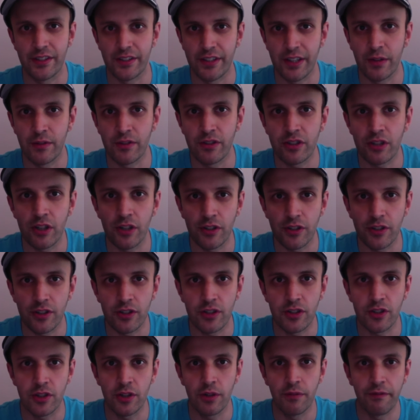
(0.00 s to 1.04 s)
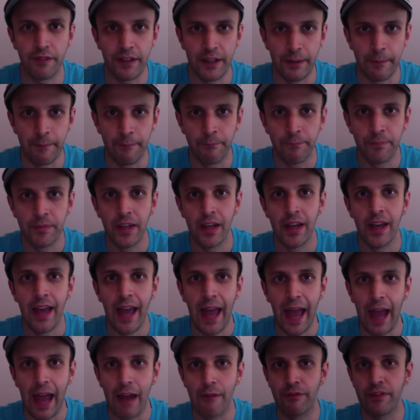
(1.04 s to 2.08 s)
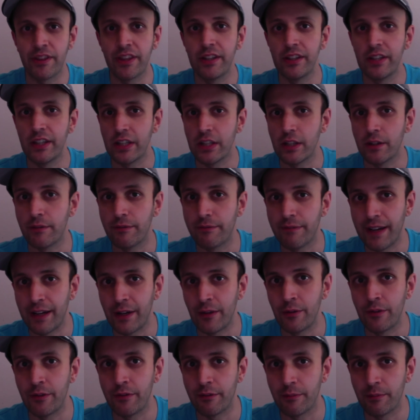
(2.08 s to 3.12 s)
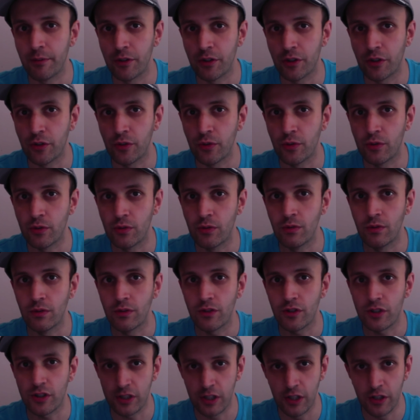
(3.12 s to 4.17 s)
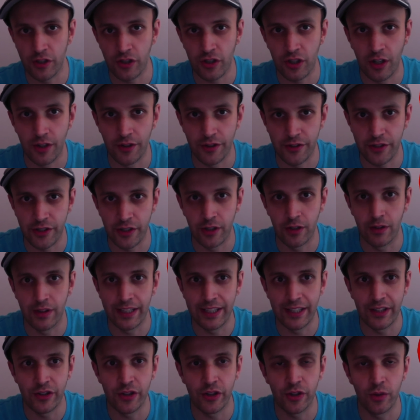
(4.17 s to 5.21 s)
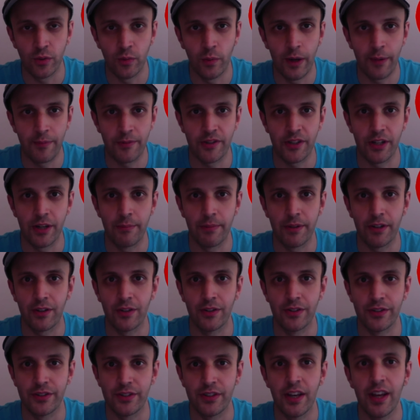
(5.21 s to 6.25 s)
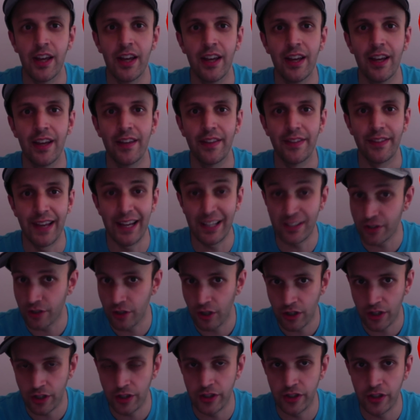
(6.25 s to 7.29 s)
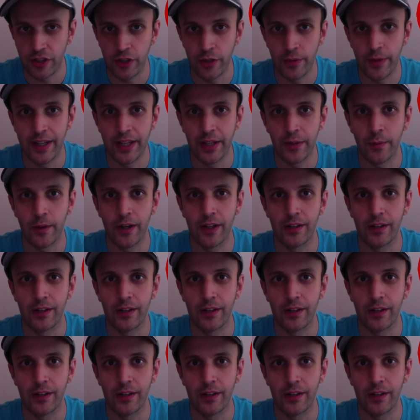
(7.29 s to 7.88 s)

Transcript: Don't start stuffing everything that you found from the Google Search Console into your website, because that's not going to do you any